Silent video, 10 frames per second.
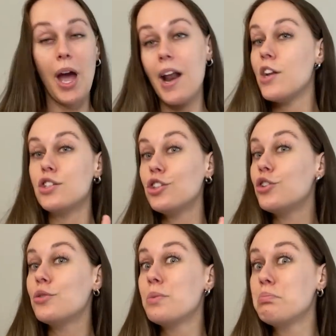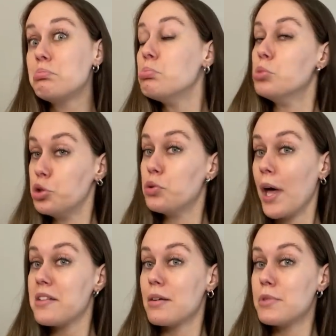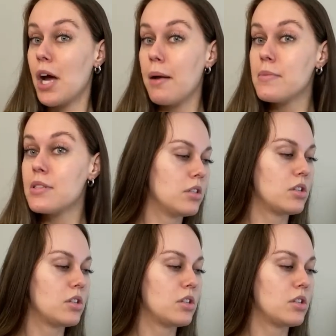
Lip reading: And I do that sometimes.